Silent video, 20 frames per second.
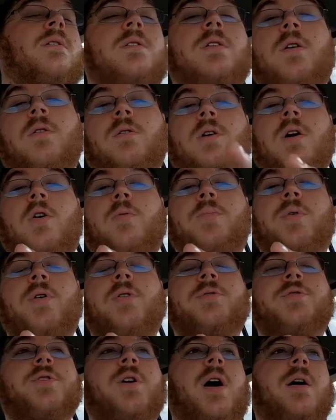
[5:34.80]
Don't
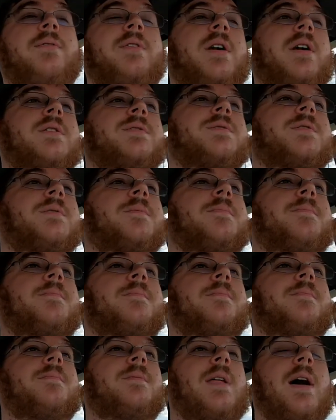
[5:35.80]
GoPro and drive, kids.
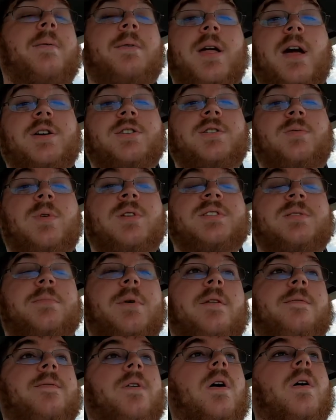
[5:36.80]
That one actually wasn't
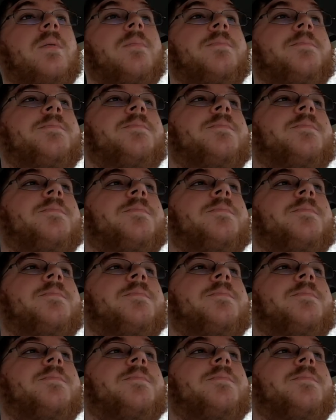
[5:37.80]
my fault.